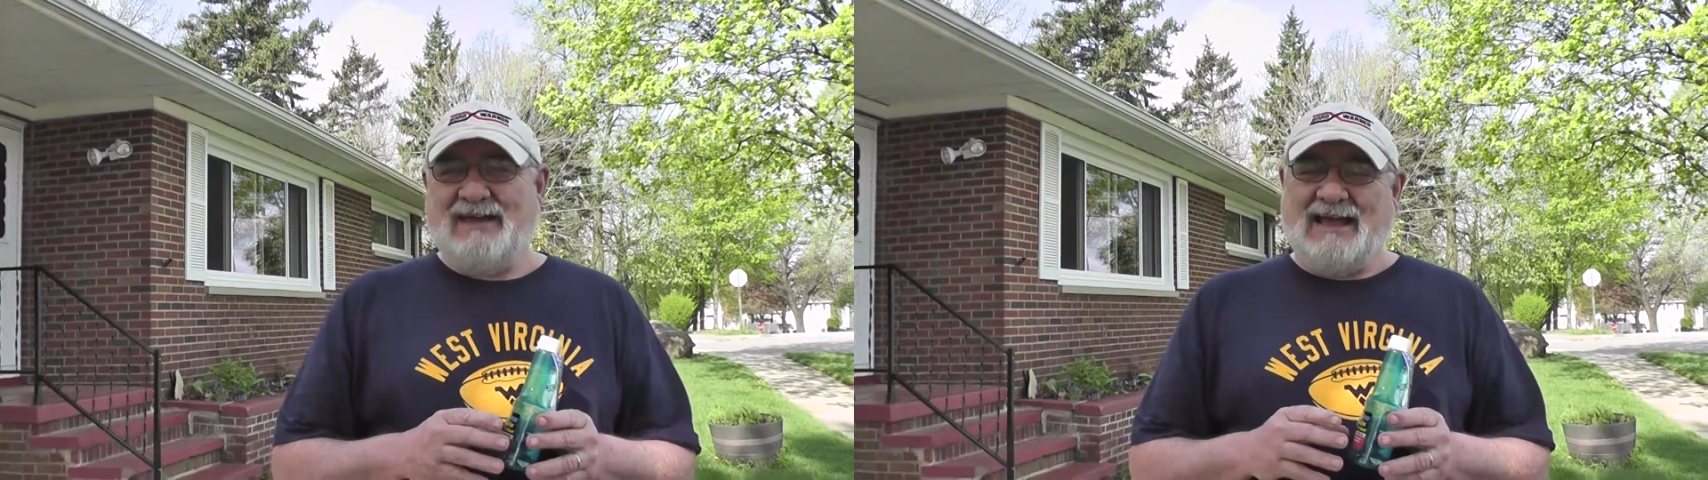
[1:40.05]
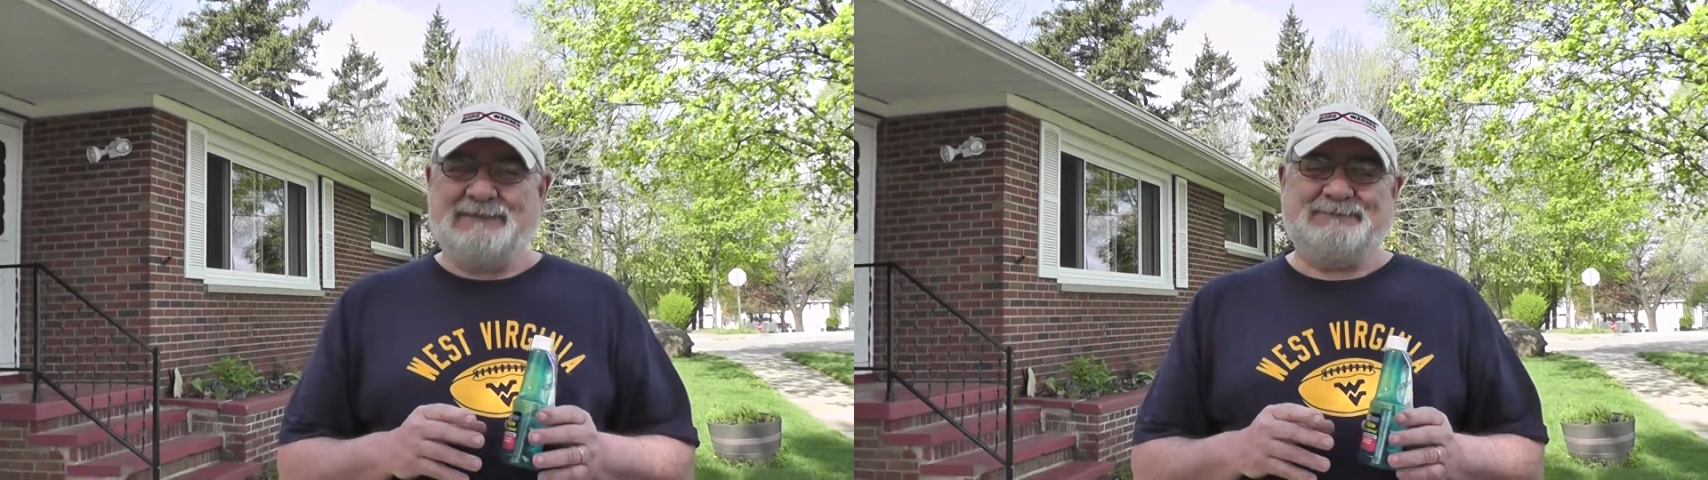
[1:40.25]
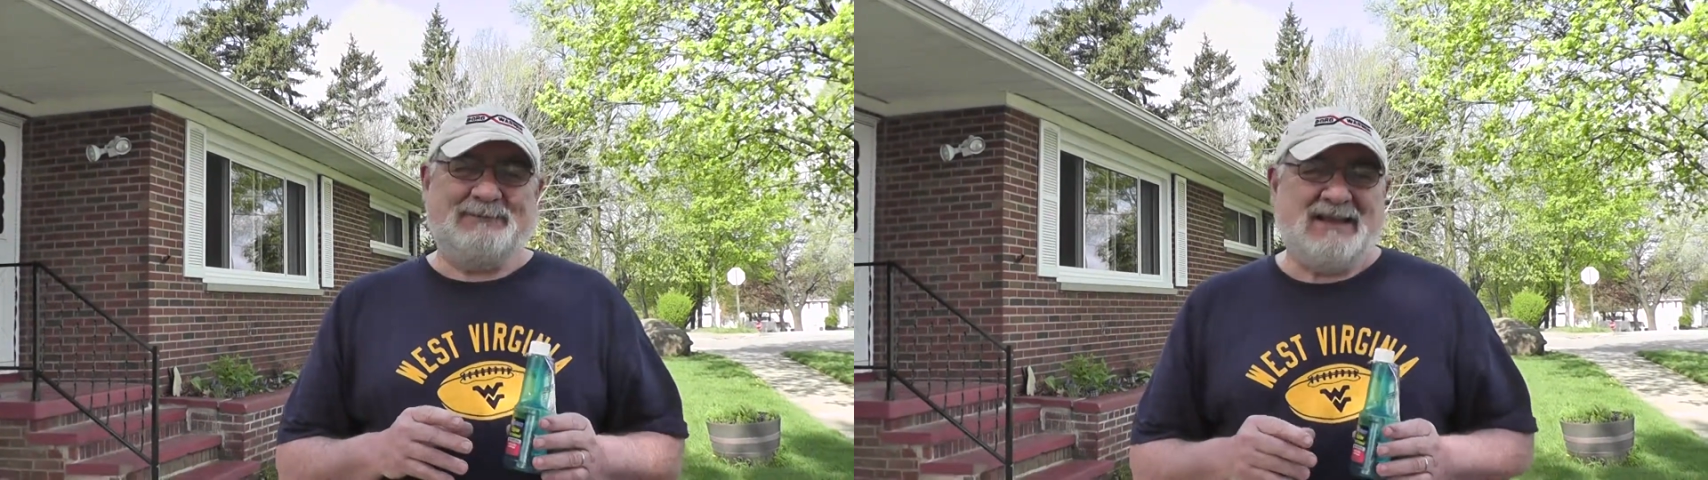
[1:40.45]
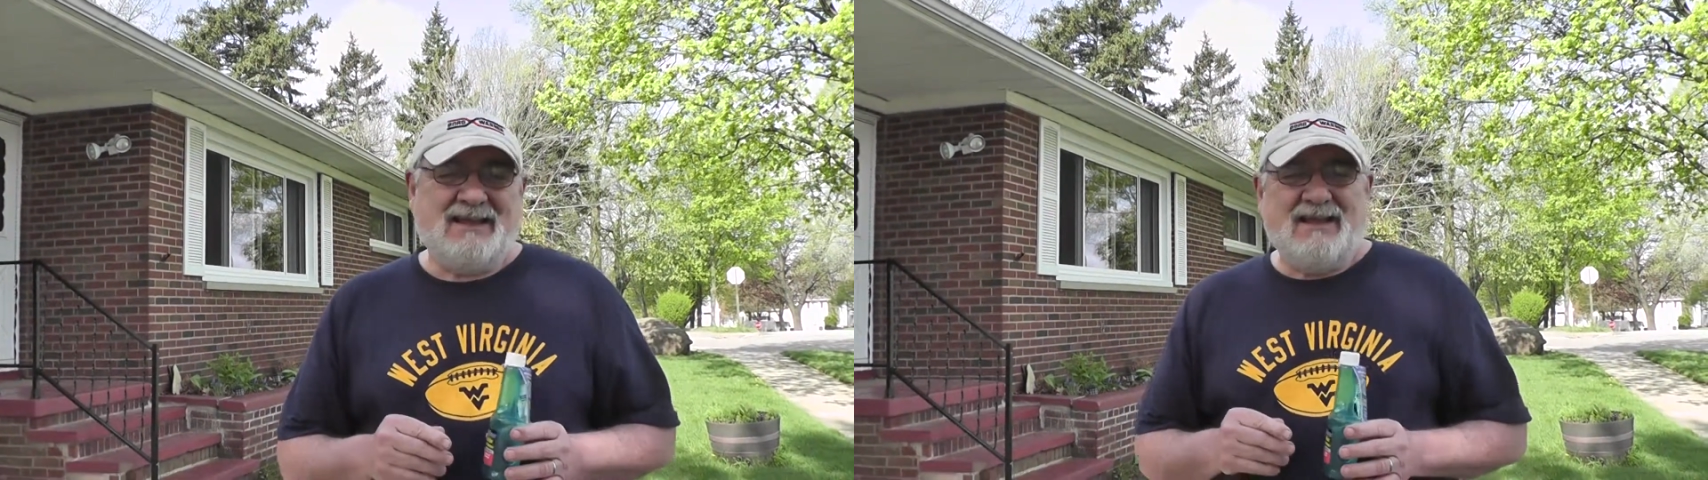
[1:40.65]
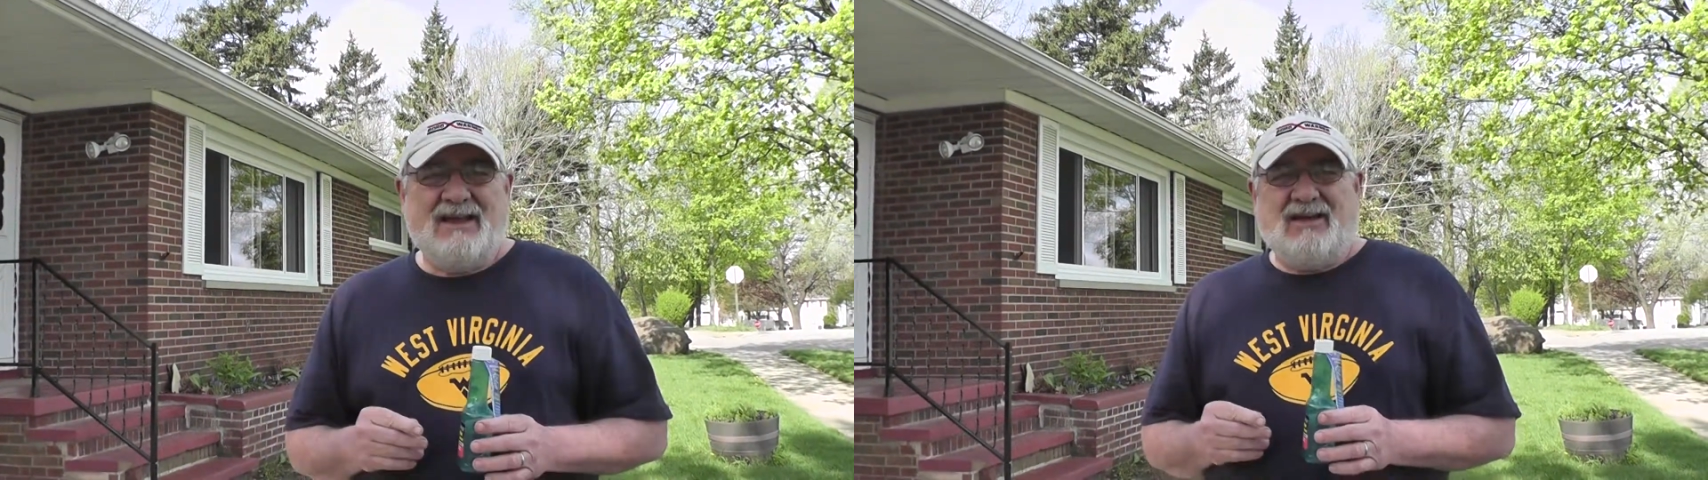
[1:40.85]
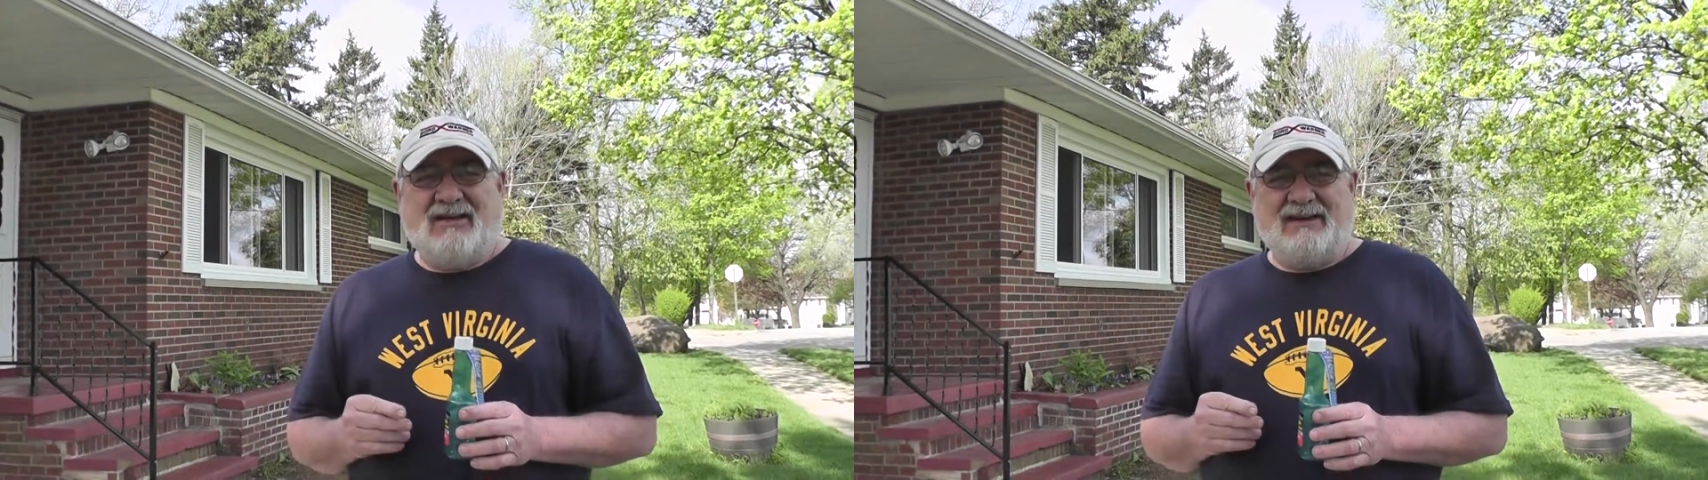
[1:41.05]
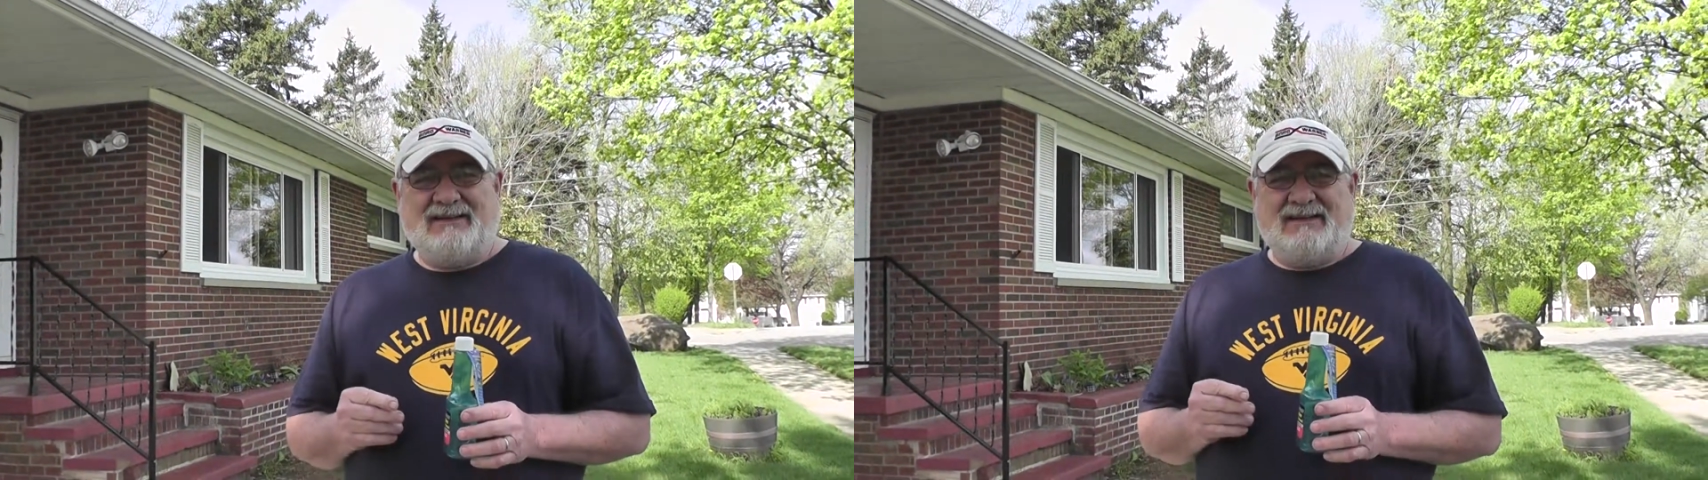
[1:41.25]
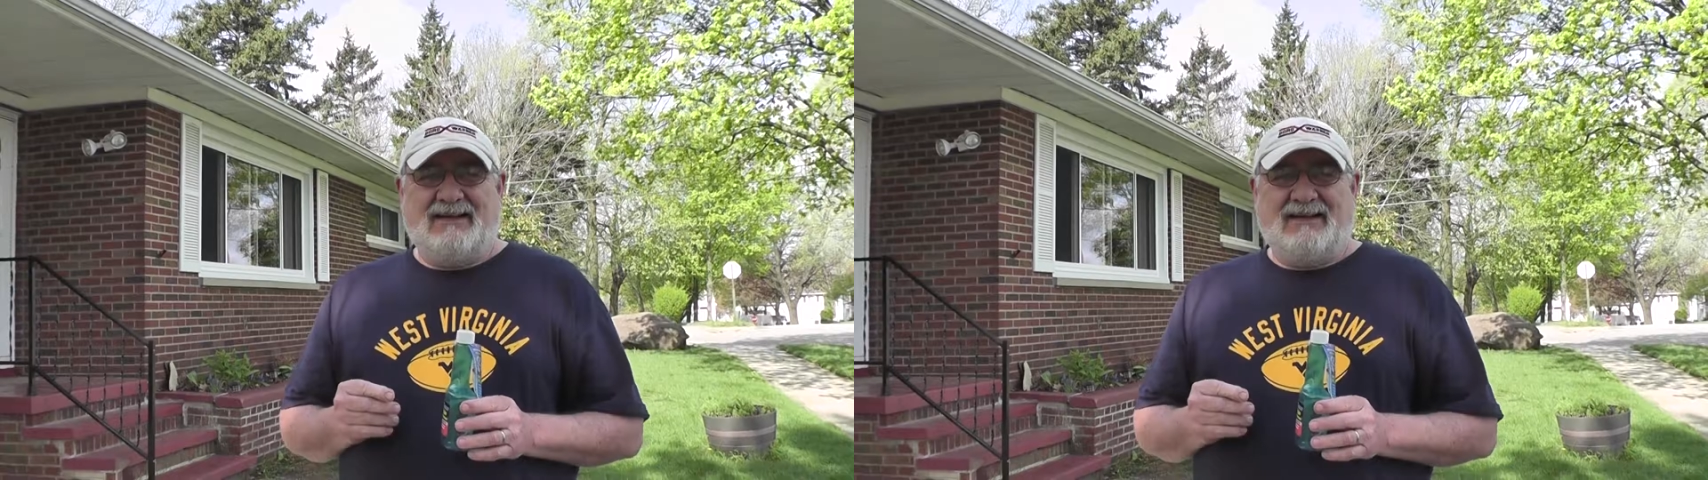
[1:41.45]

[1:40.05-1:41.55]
that. All right.